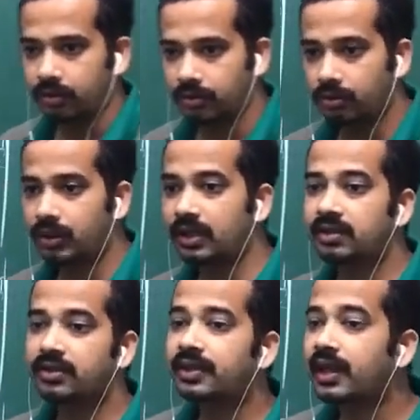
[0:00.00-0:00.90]
Look at
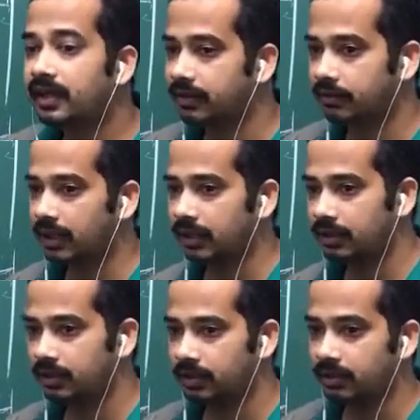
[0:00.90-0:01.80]
the state, okay?
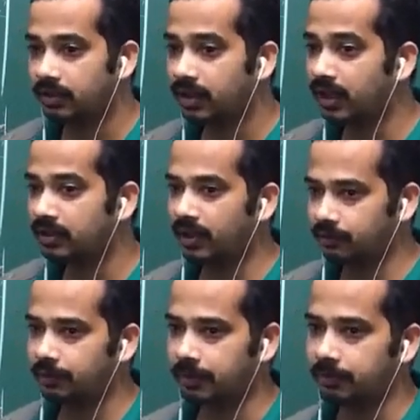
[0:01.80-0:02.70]
State that
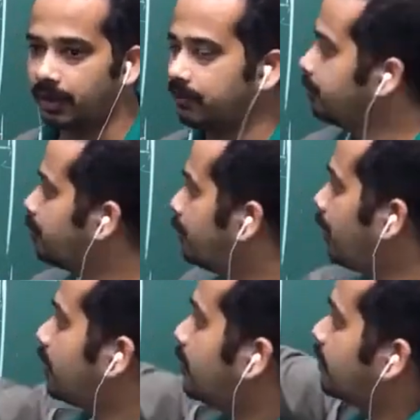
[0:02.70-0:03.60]
we prepared. We
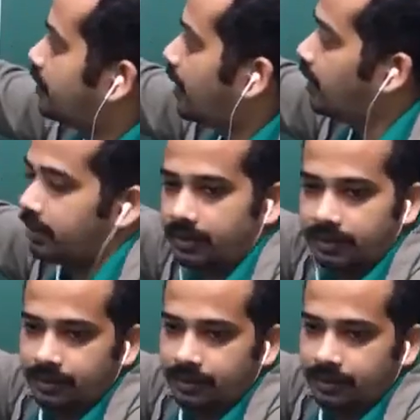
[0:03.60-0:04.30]
prepared the state.